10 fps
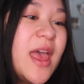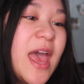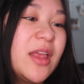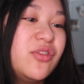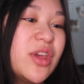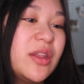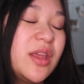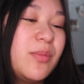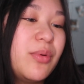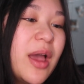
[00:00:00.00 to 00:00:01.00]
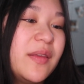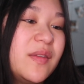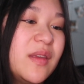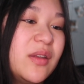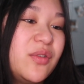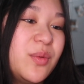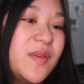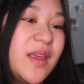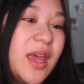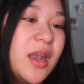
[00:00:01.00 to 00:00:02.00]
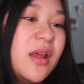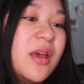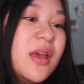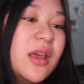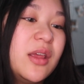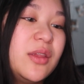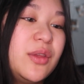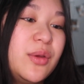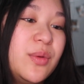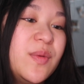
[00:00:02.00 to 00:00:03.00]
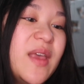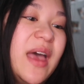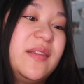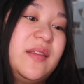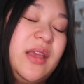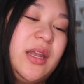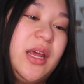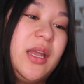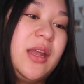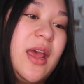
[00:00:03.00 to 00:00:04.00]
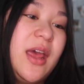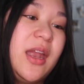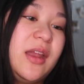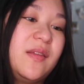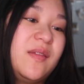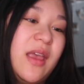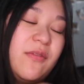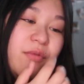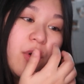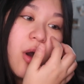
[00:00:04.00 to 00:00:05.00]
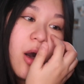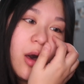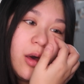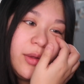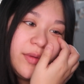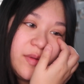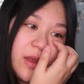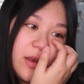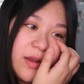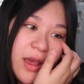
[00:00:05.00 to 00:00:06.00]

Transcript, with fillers: and gently press into skin. Use as needed. It is safe for all skin